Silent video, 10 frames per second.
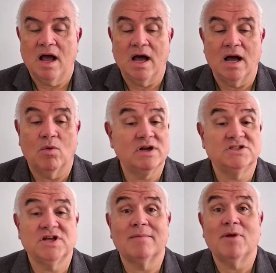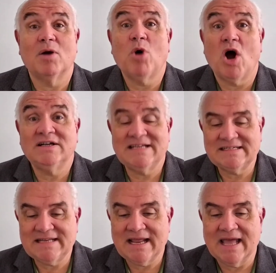I want to talk about pond
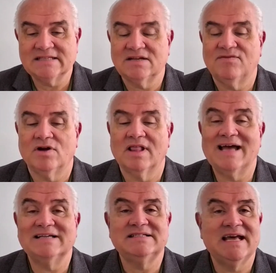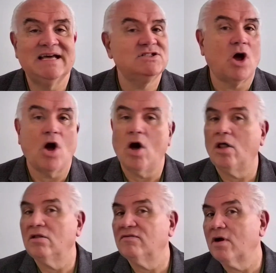testing. As of our last test,
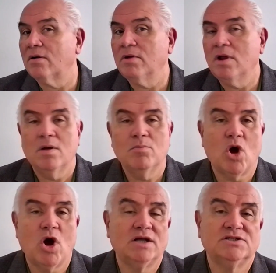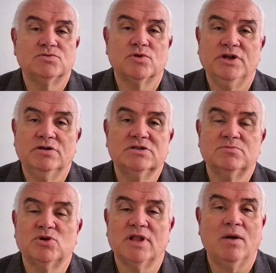all of our ponds were
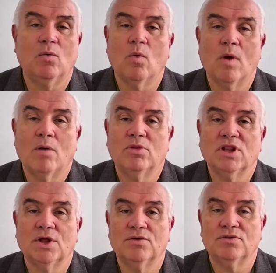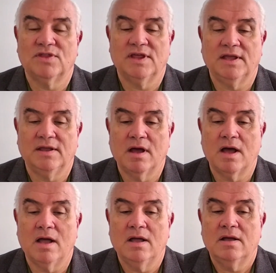usable and well below
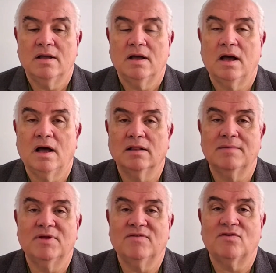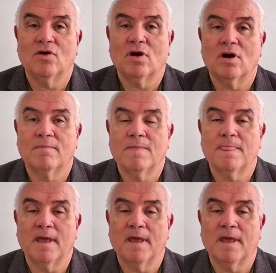the limit for